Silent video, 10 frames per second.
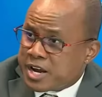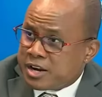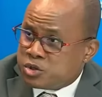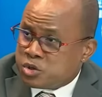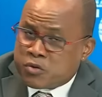
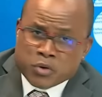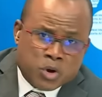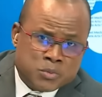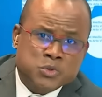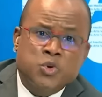challenge. You've
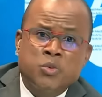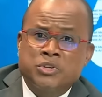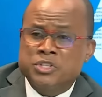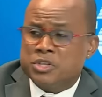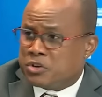overcome so
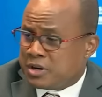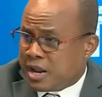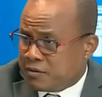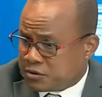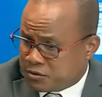much in your
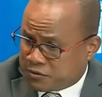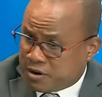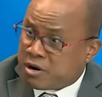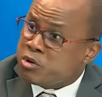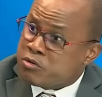life so
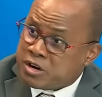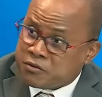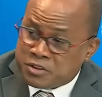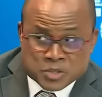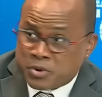far. Are you ready
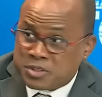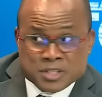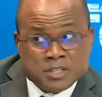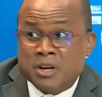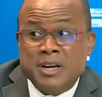for this? Because
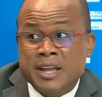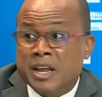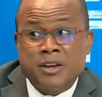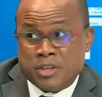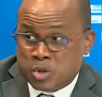this is unlike
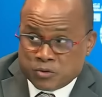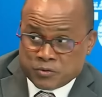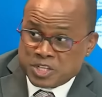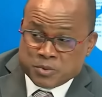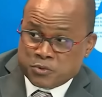anything you
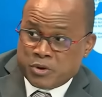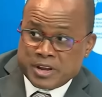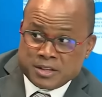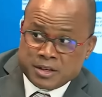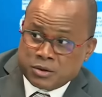faced before, I
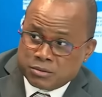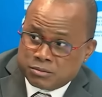can tell you.